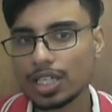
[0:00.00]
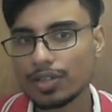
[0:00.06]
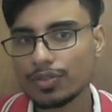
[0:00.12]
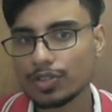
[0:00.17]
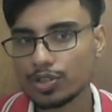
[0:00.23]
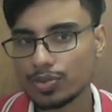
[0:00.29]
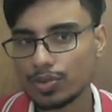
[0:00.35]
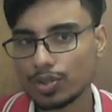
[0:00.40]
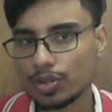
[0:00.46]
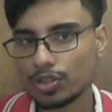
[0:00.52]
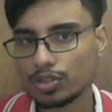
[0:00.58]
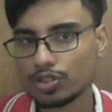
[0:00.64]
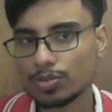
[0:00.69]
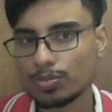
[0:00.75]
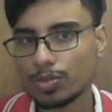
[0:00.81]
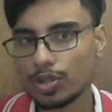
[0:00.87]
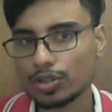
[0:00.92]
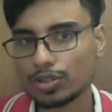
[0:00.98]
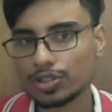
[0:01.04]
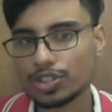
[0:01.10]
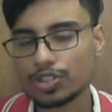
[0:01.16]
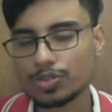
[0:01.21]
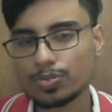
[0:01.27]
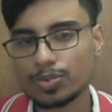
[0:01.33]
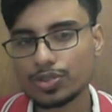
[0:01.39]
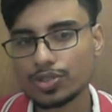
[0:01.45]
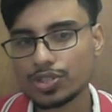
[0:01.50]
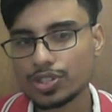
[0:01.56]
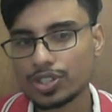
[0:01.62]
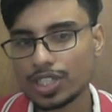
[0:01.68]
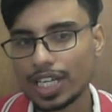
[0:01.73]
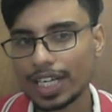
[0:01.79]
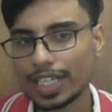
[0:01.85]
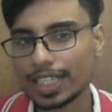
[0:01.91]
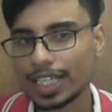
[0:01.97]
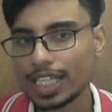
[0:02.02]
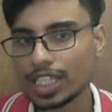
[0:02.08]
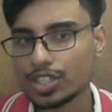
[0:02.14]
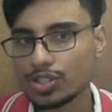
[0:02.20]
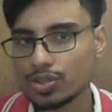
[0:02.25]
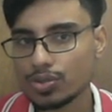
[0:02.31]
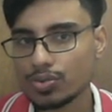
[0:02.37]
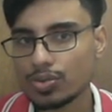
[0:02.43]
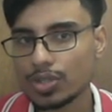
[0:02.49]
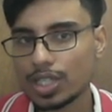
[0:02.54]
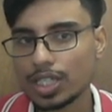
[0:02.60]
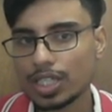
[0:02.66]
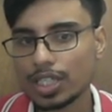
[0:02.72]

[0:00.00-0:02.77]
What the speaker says: which will also block this position at h2.